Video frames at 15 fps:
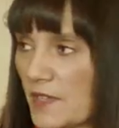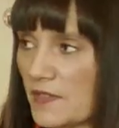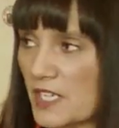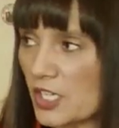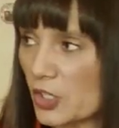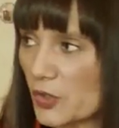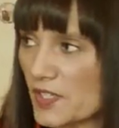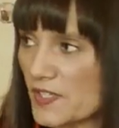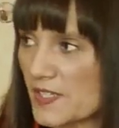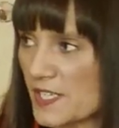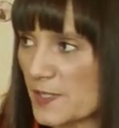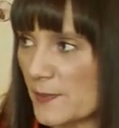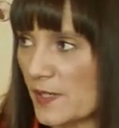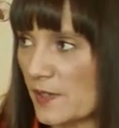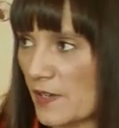uh, the increase
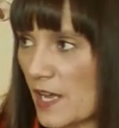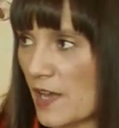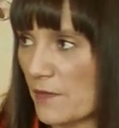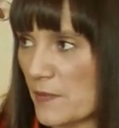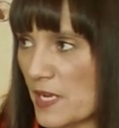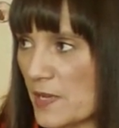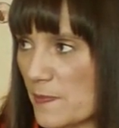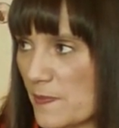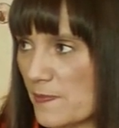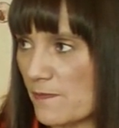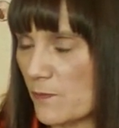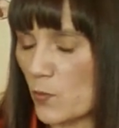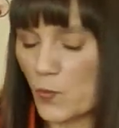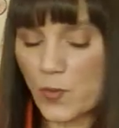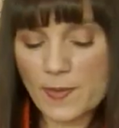has been how many
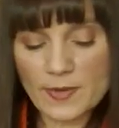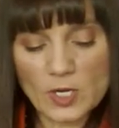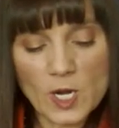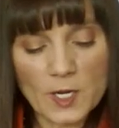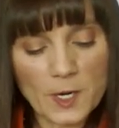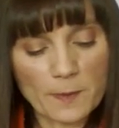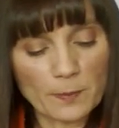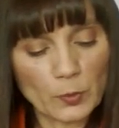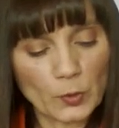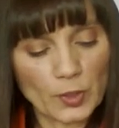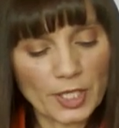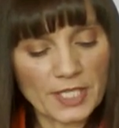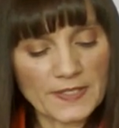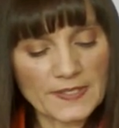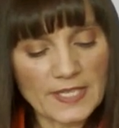women got on
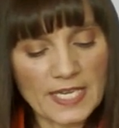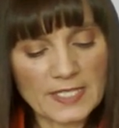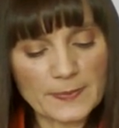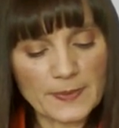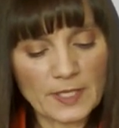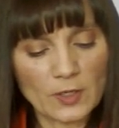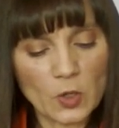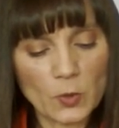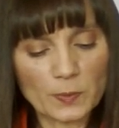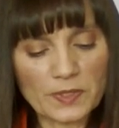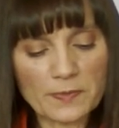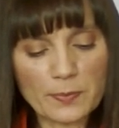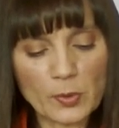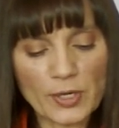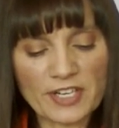boards has been
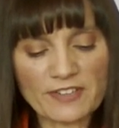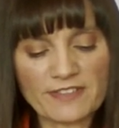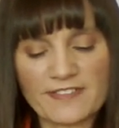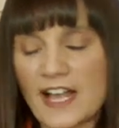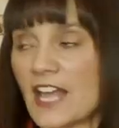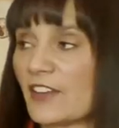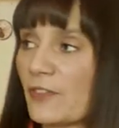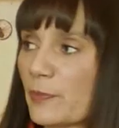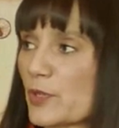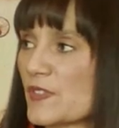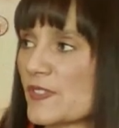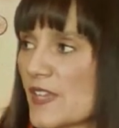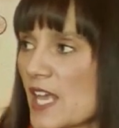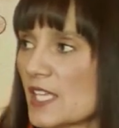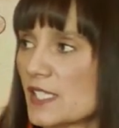only 0.5%
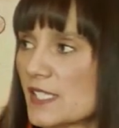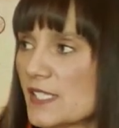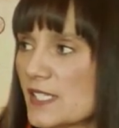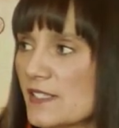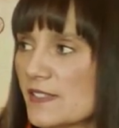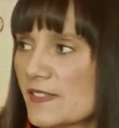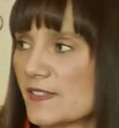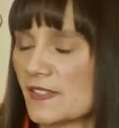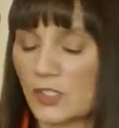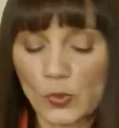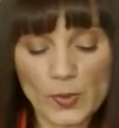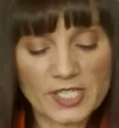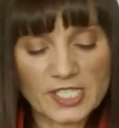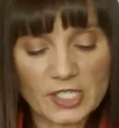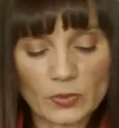since
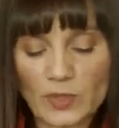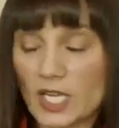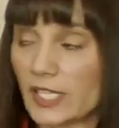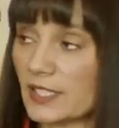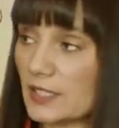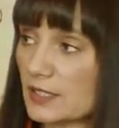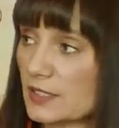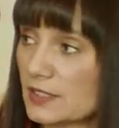2009.